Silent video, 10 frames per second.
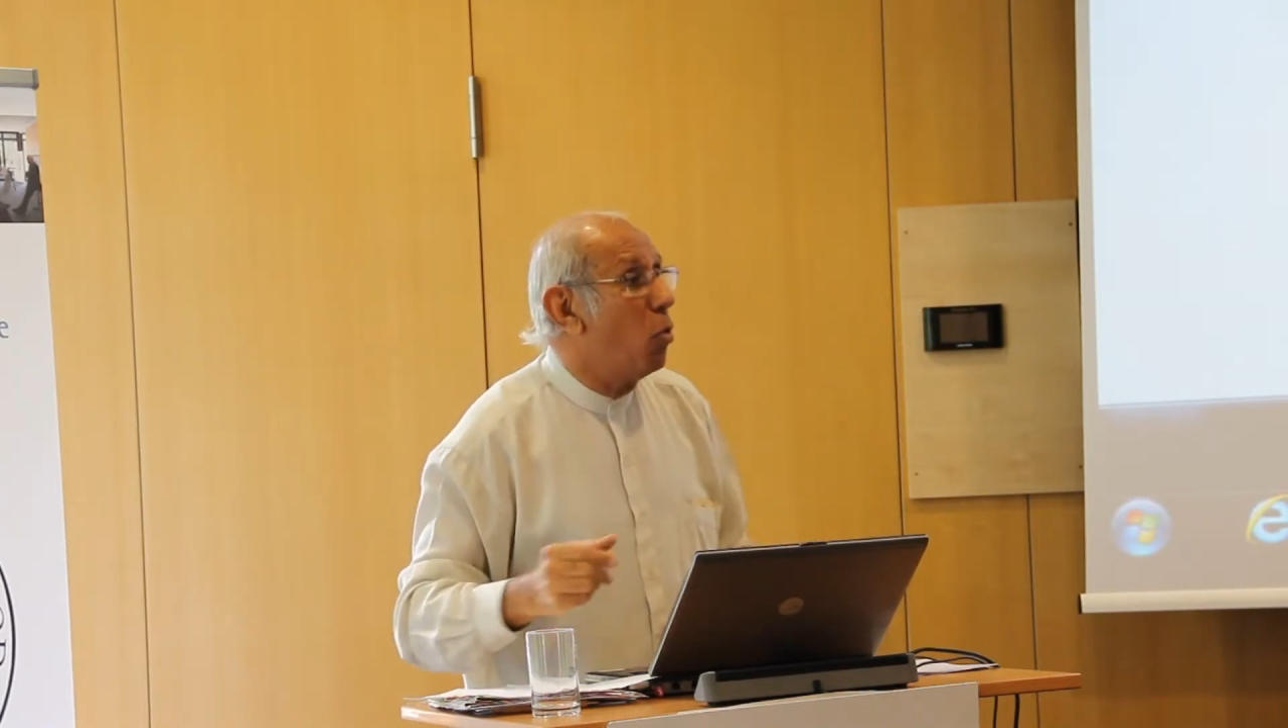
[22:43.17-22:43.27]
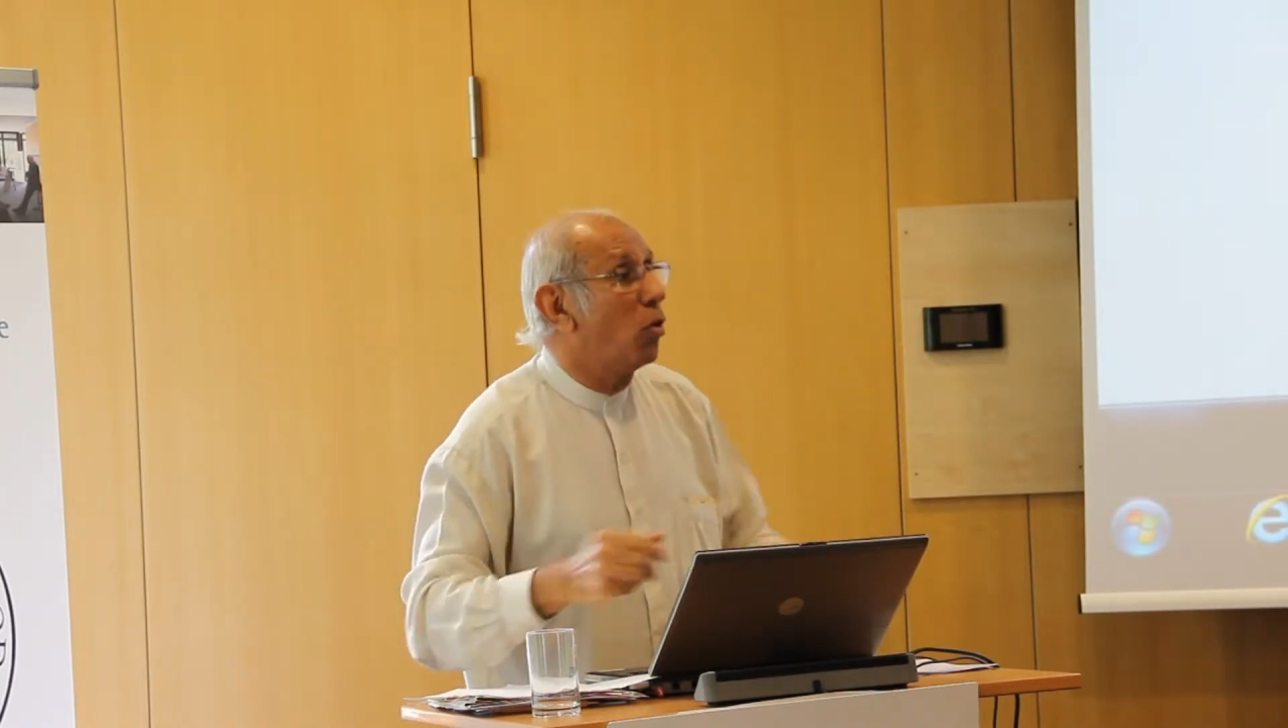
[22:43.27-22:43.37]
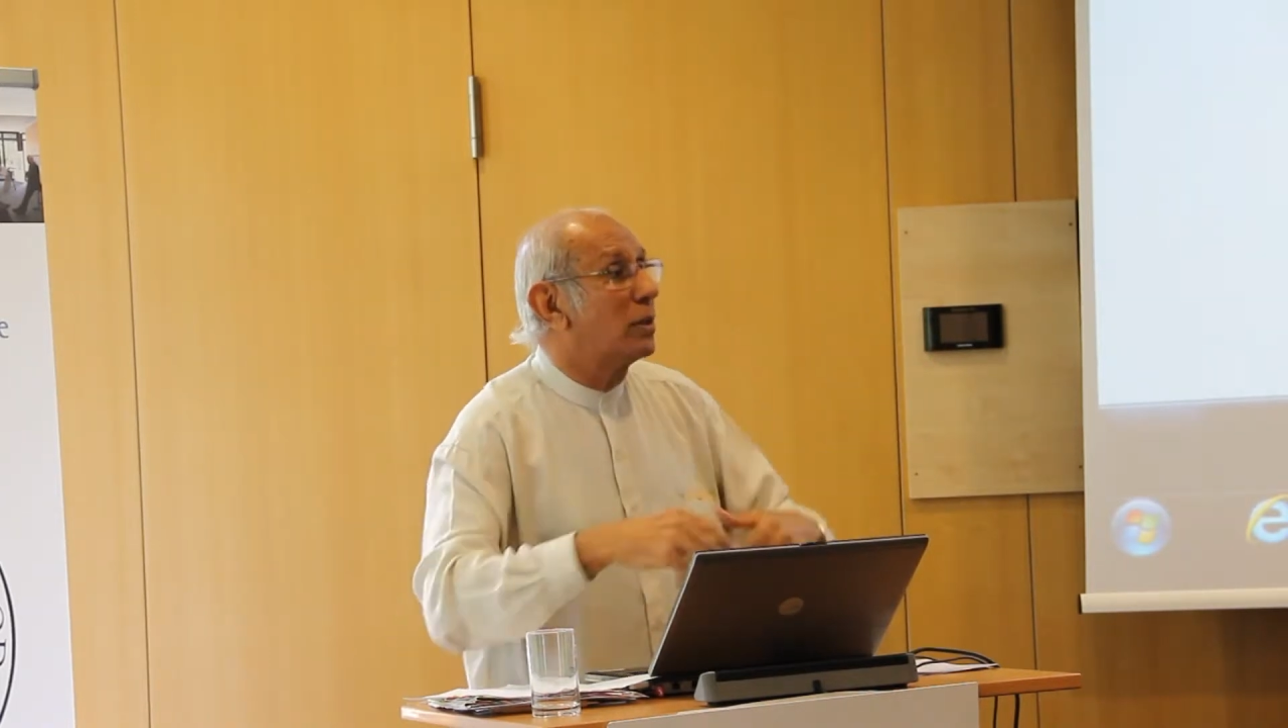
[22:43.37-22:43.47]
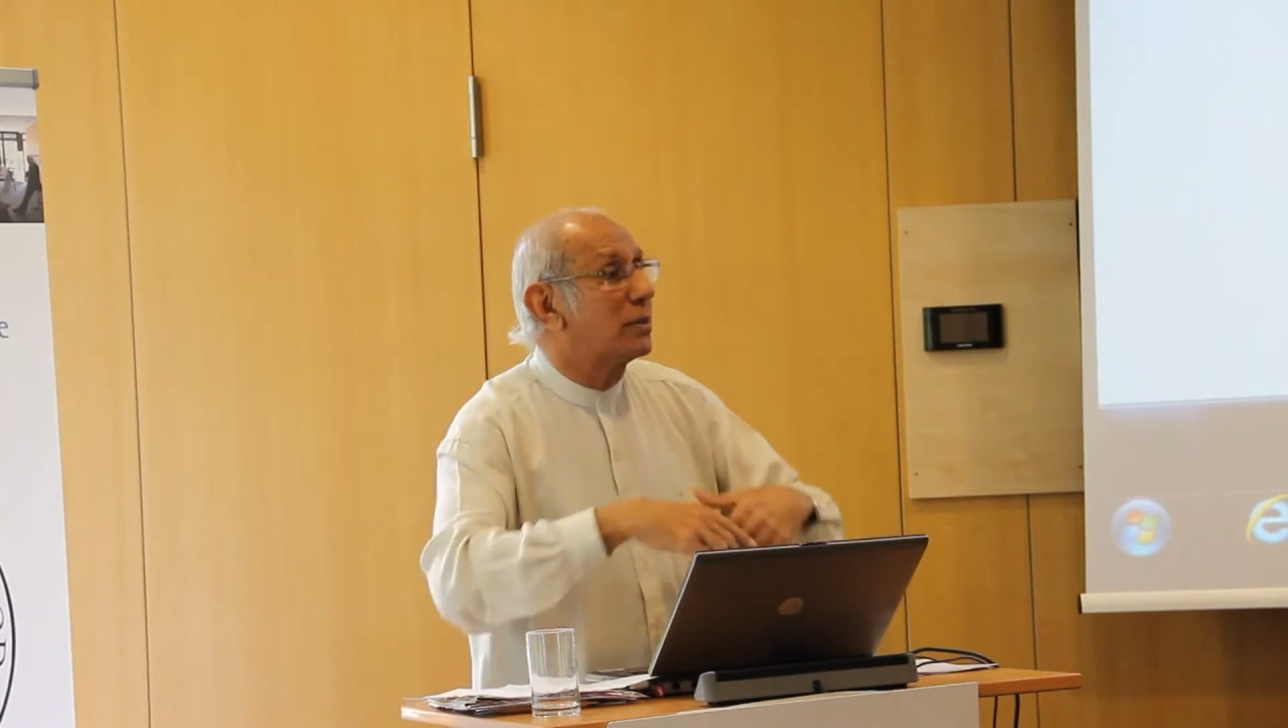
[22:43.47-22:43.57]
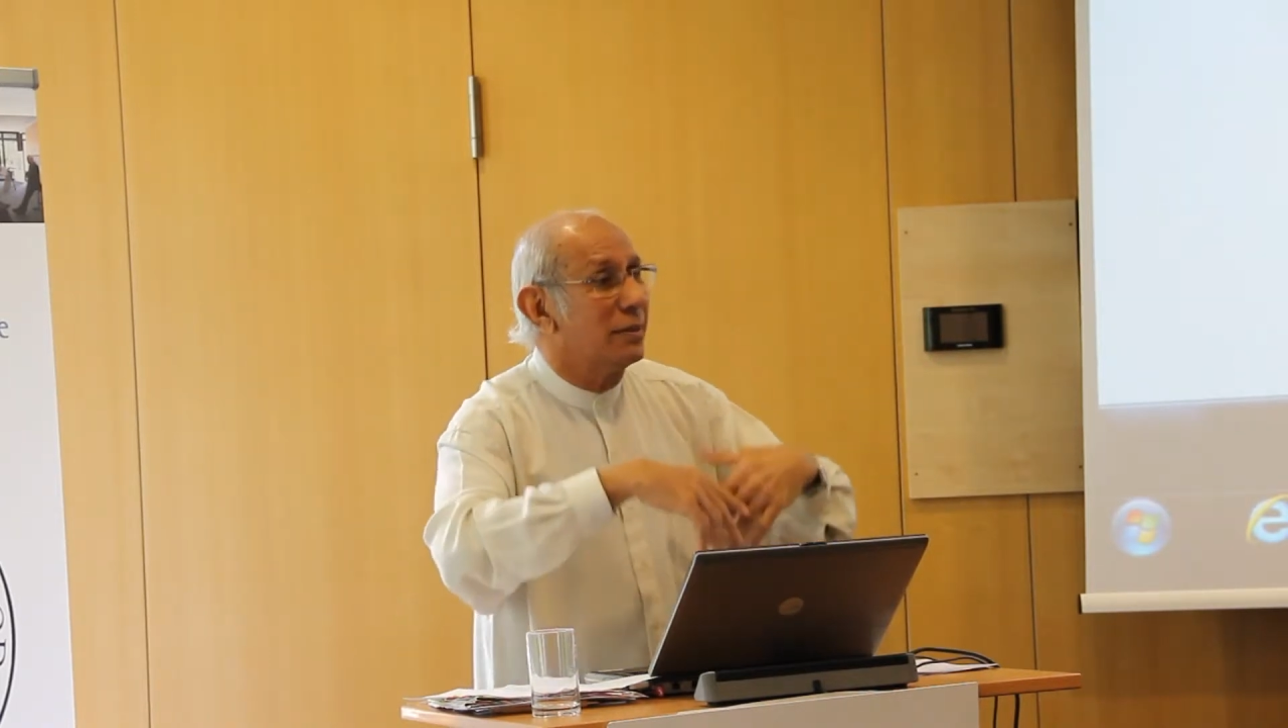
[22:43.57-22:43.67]

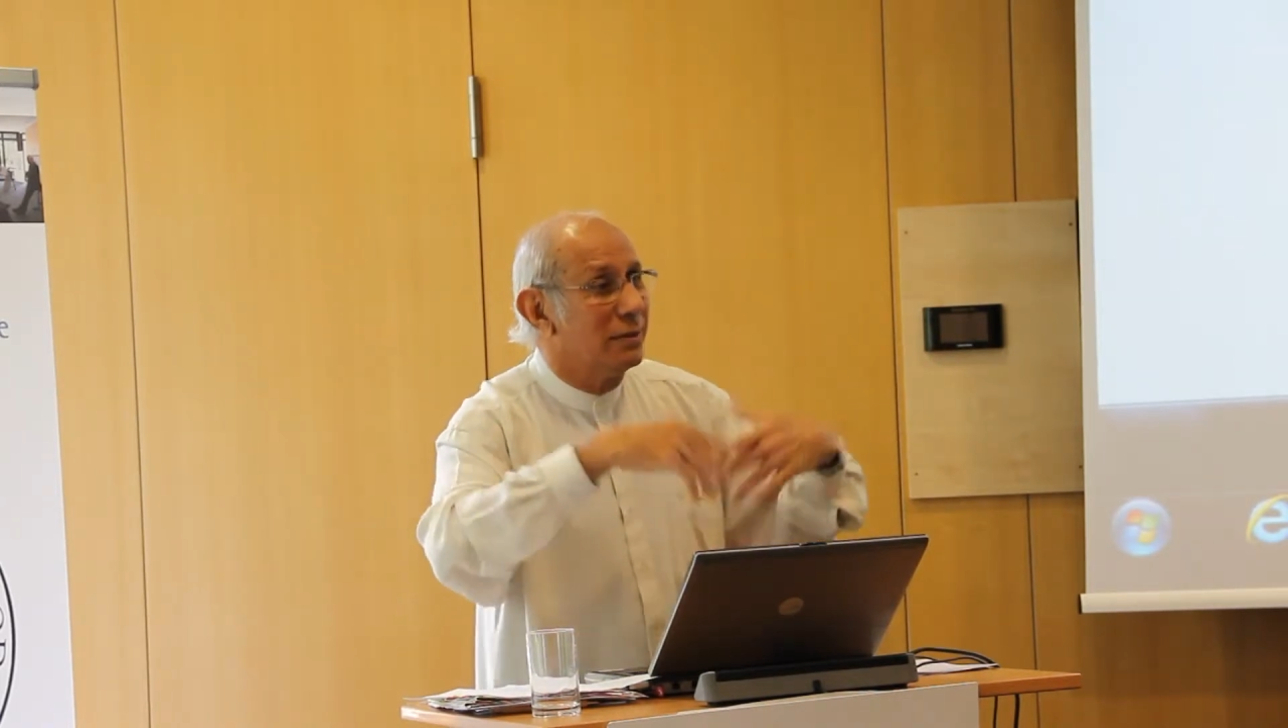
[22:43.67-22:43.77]
books and